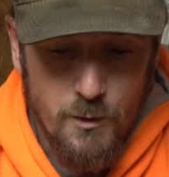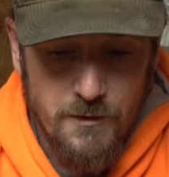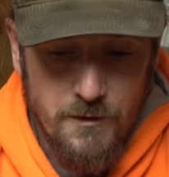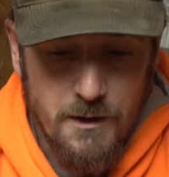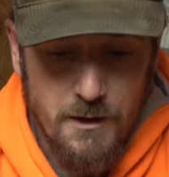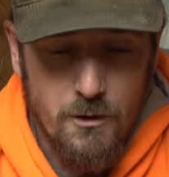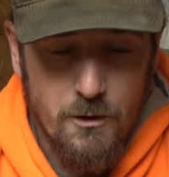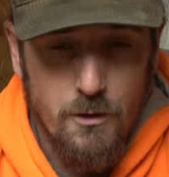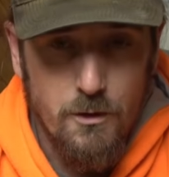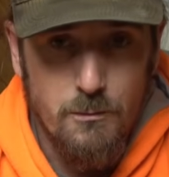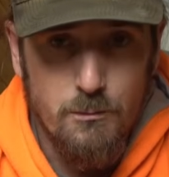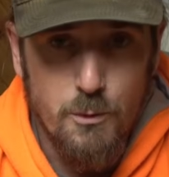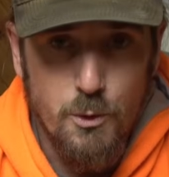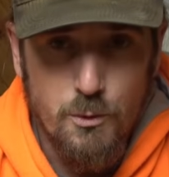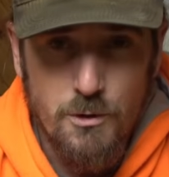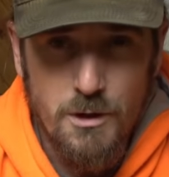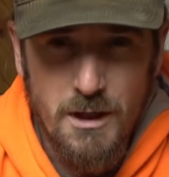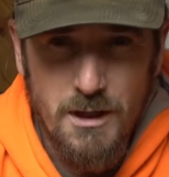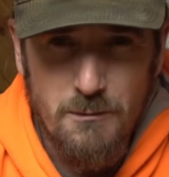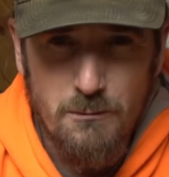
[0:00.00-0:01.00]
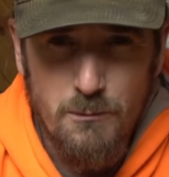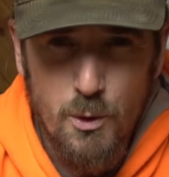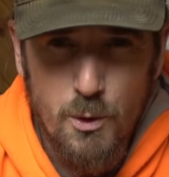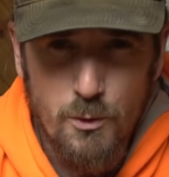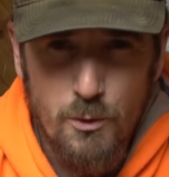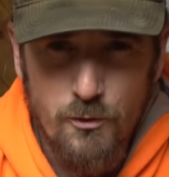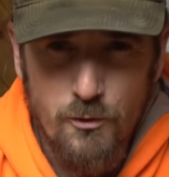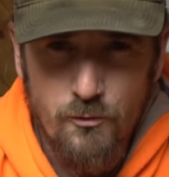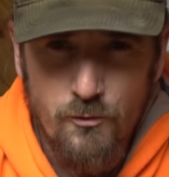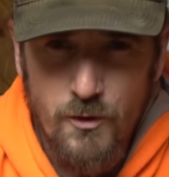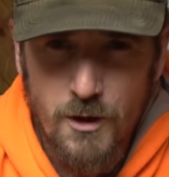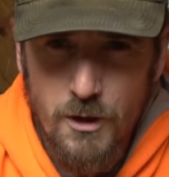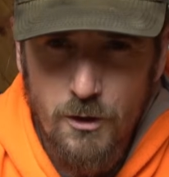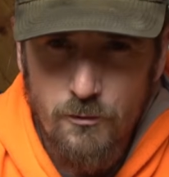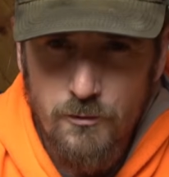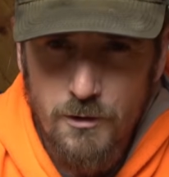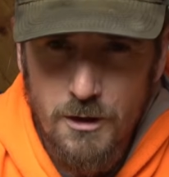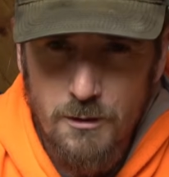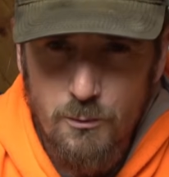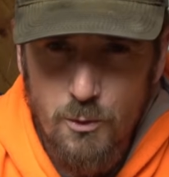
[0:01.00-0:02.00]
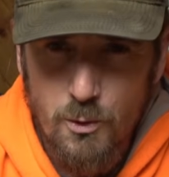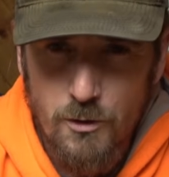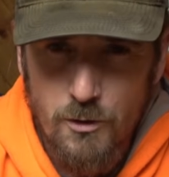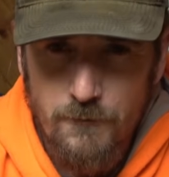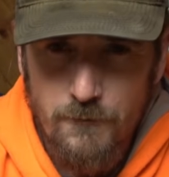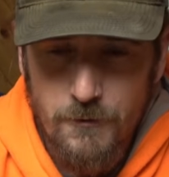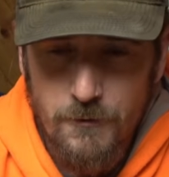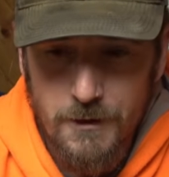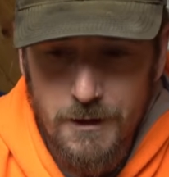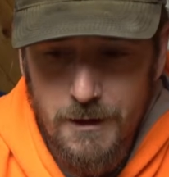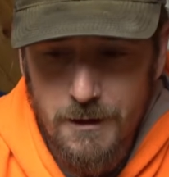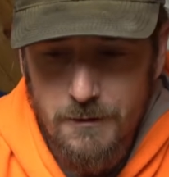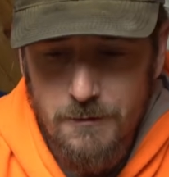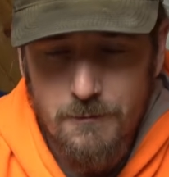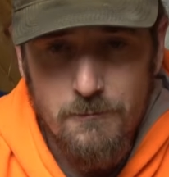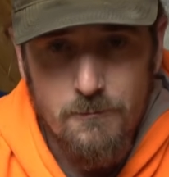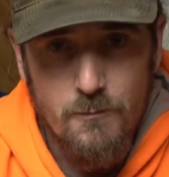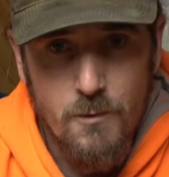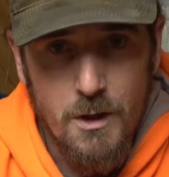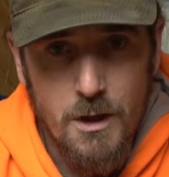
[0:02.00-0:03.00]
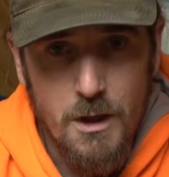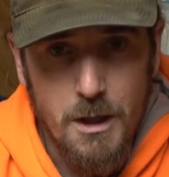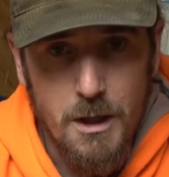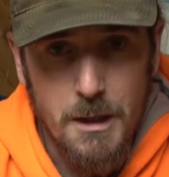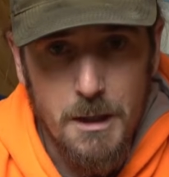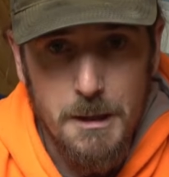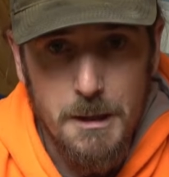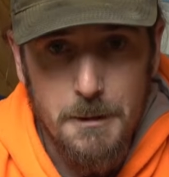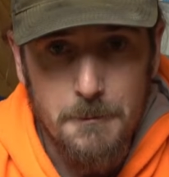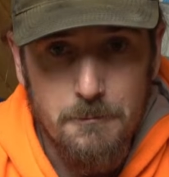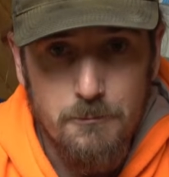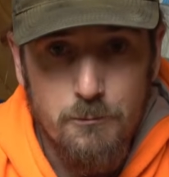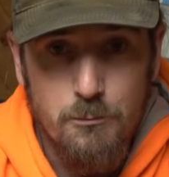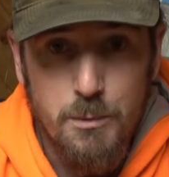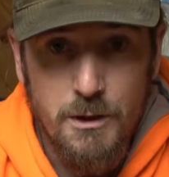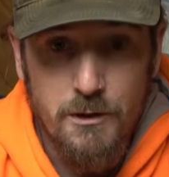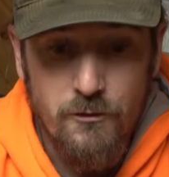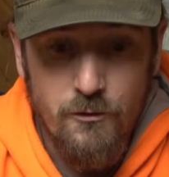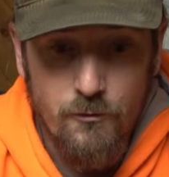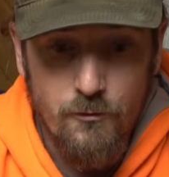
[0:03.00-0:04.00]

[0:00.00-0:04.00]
they call moonlight mode or firefly mode, I forget. But it's a